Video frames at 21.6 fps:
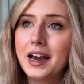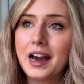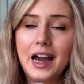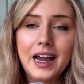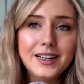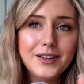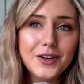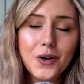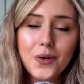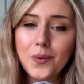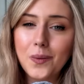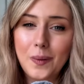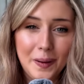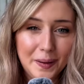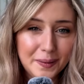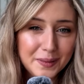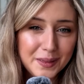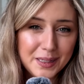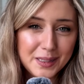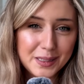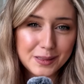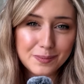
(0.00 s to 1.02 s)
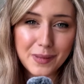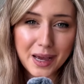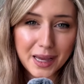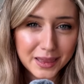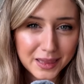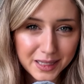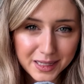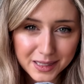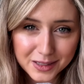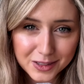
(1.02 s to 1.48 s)
I don't want these
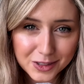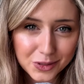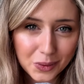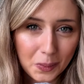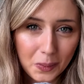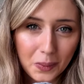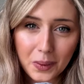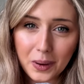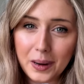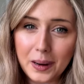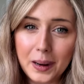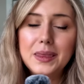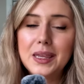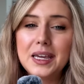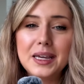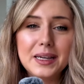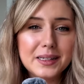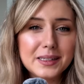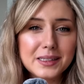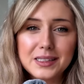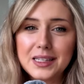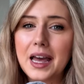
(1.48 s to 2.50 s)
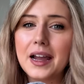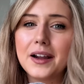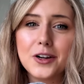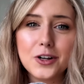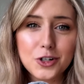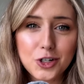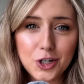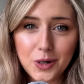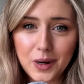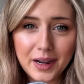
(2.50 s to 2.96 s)
methods or things that
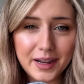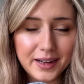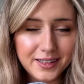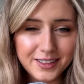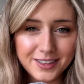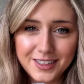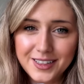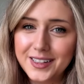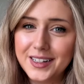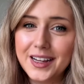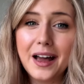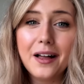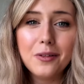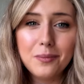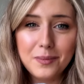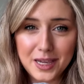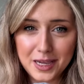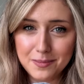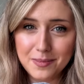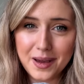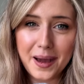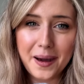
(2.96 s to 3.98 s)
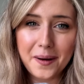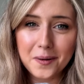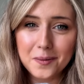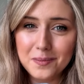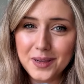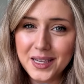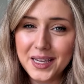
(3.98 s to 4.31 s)
you're trying to tell me about